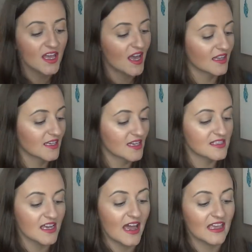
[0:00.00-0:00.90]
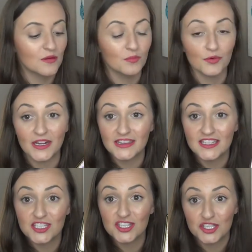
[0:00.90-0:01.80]
And like I said, I can bring
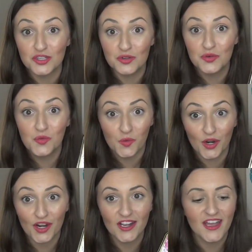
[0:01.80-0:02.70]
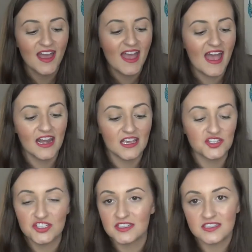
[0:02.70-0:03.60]
this to work, and
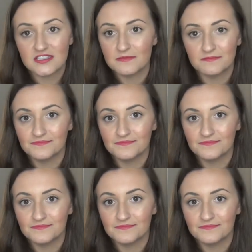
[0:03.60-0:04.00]
it just,